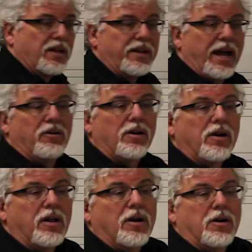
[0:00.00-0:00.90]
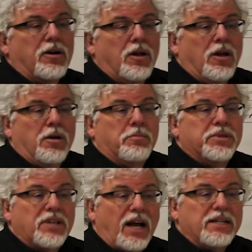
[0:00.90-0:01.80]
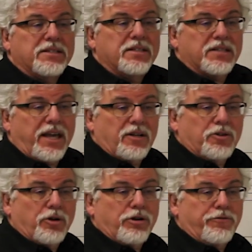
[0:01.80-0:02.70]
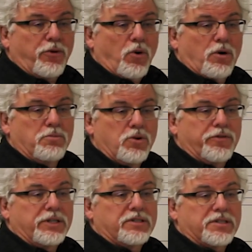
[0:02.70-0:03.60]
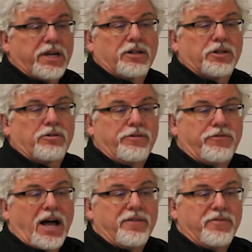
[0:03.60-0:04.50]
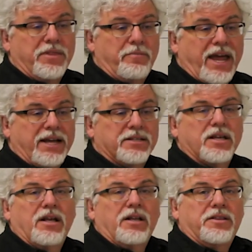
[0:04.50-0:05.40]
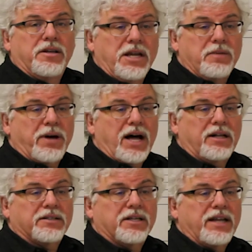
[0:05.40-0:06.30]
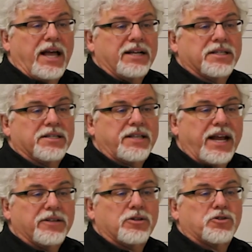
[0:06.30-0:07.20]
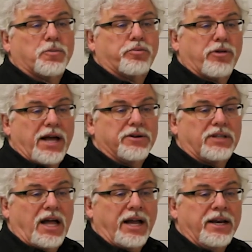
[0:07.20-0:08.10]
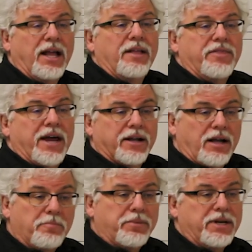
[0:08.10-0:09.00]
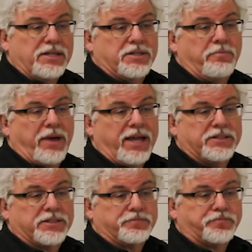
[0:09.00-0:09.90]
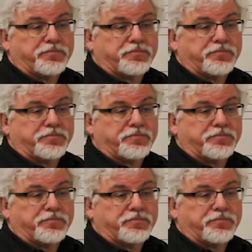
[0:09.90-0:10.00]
Now, besides the scale degree 4 moving to scale degree 5 in the bass, the Neapolitan has a standard soprano line that accompanies the bass.